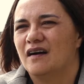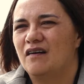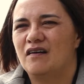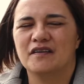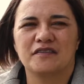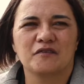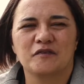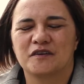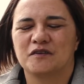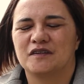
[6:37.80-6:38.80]
Oh, I think
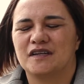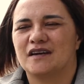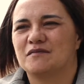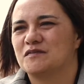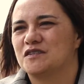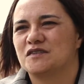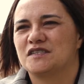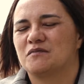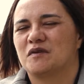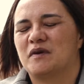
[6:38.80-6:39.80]
we could do
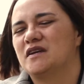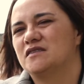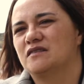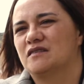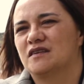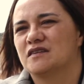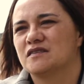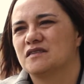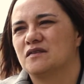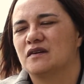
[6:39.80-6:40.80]
some amazing
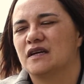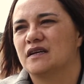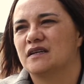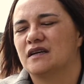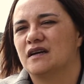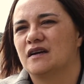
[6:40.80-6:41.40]
things, like